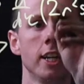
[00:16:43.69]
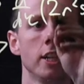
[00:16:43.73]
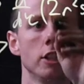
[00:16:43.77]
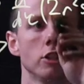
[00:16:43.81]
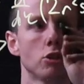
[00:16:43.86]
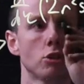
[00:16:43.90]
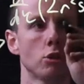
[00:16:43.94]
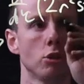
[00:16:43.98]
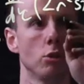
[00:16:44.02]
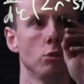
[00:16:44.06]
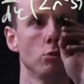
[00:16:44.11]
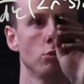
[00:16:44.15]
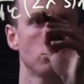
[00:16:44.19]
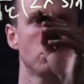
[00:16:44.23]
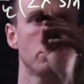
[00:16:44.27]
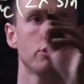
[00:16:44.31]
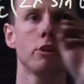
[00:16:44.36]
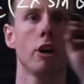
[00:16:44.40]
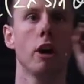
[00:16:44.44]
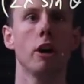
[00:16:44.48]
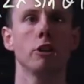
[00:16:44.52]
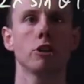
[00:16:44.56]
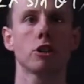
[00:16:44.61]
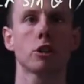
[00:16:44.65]
So
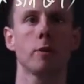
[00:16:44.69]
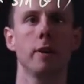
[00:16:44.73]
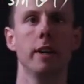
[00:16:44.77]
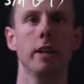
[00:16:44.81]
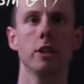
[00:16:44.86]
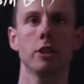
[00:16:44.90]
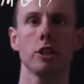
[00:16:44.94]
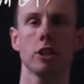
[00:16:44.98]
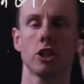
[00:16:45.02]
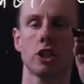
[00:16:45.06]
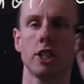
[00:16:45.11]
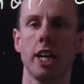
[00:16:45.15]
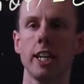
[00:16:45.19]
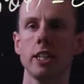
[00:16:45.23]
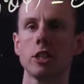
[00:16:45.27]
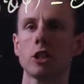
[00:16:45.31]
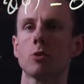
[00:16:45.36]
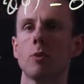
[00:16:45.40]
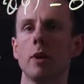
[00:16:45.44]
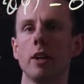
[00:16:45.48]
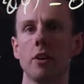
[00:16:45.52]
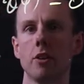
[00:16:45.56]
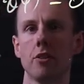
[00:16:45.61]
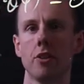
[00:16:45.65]
2r squared sine
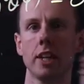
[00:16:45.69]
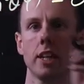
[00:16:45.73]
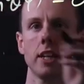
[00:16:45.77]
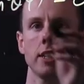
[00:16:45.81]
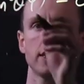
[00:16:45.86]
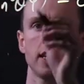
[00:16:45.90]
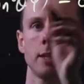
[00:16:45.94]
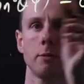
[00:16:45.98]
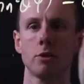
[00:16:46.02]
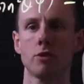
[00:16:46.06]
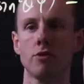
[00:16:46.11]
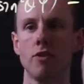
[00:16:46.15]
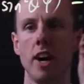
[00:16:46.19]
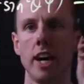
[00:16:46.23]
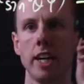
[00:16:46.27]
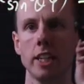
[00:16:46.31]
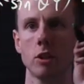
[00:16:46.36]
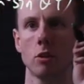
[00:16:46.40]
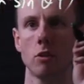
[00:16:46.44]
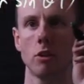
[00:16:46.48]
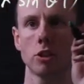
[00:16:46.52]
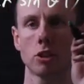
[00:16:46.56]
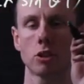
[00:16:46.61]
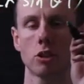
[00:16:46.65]
squared theta times phi
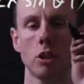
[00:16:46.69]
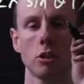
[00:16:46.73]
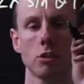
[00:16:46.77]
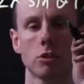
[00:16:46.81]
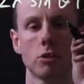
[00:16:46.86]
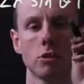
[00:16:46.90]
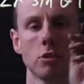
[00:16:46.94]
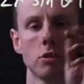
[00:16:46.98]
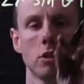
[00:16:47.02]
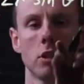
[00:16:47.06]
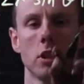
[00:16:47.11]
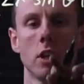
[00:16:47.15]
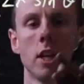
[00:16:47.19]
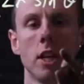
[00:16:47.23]
dot is constant.